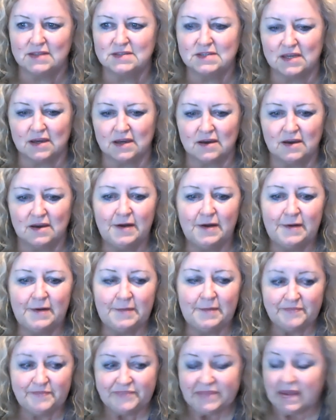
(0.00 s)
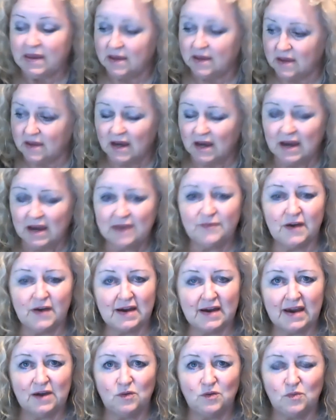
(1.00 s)
I've
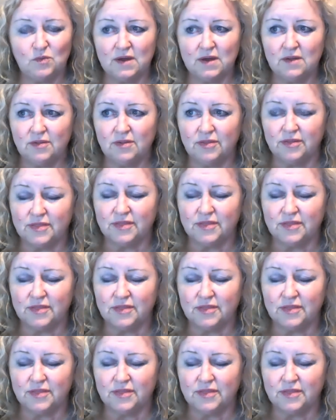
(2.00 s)
hung out with,